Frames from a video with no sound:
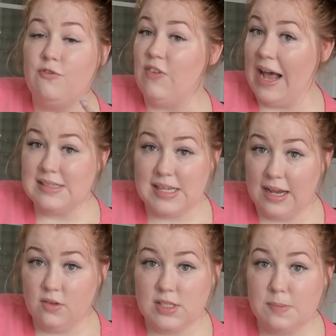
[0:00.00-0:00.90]
fast
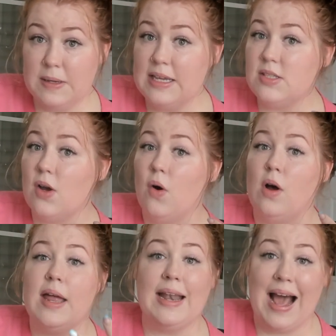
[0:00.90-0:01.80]
cycle speeds
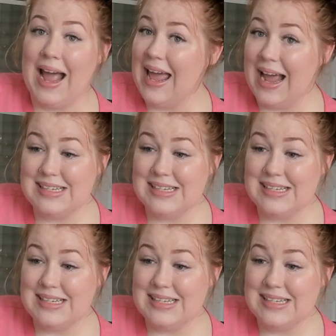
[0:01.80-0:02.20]
and high